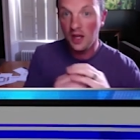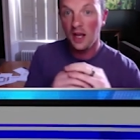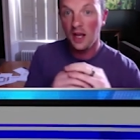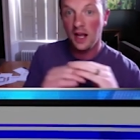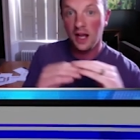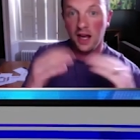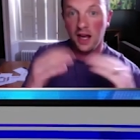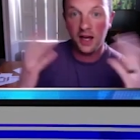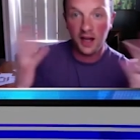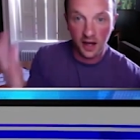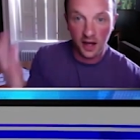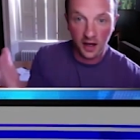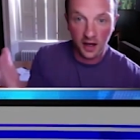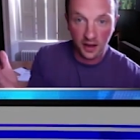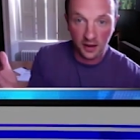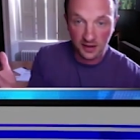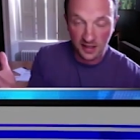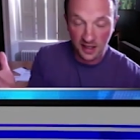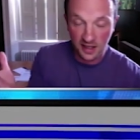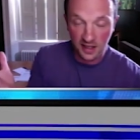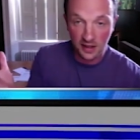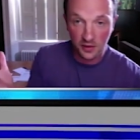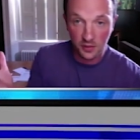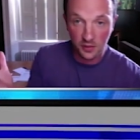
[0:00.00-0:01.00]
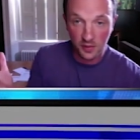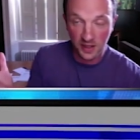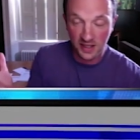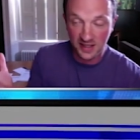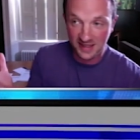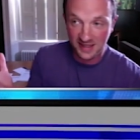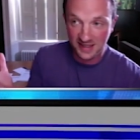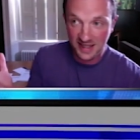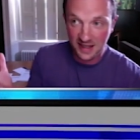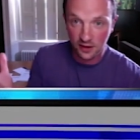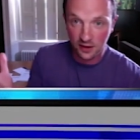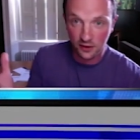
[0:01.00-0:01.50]
I'll tell you
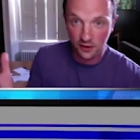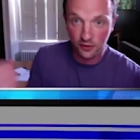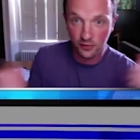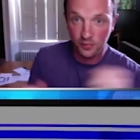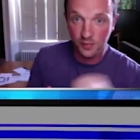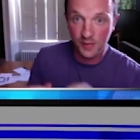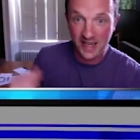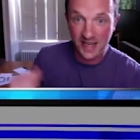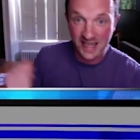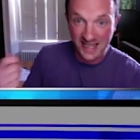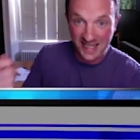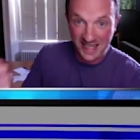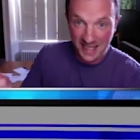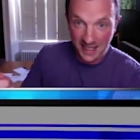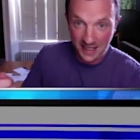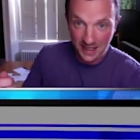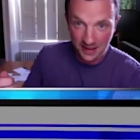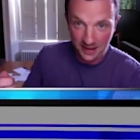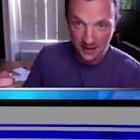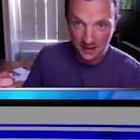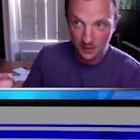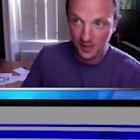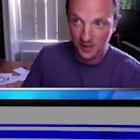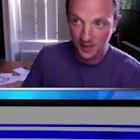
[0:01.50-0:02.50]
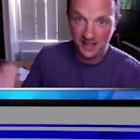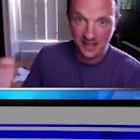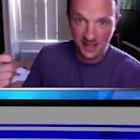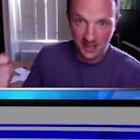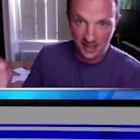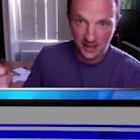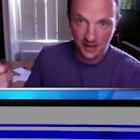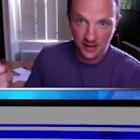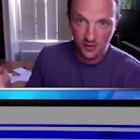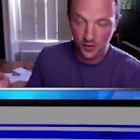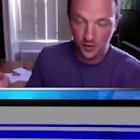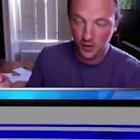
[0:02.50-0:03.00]
myself, my
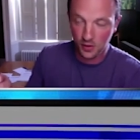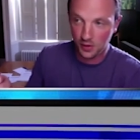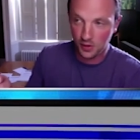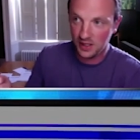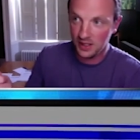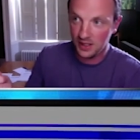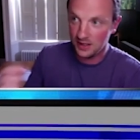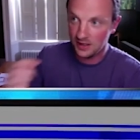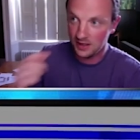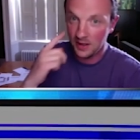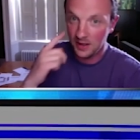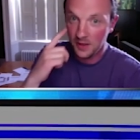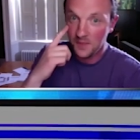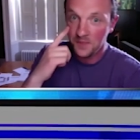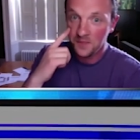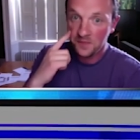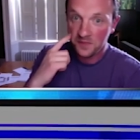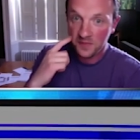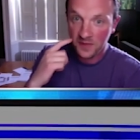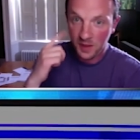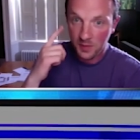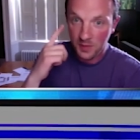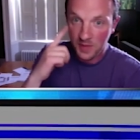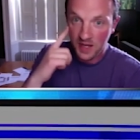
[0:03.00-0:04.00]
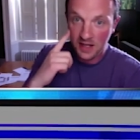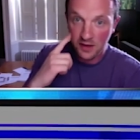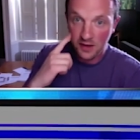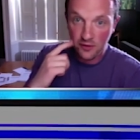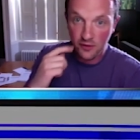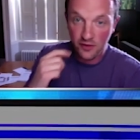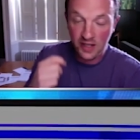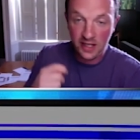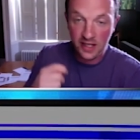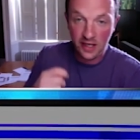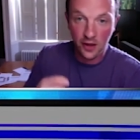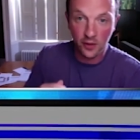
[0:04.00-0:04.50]
10-year-old kid made a
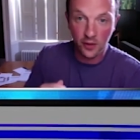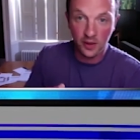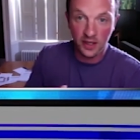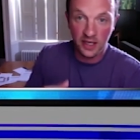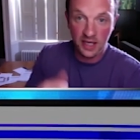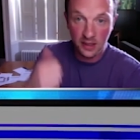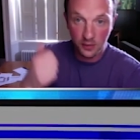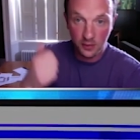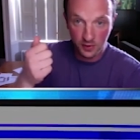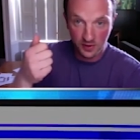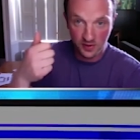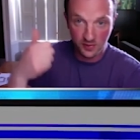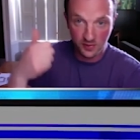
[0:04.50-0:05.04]
video. He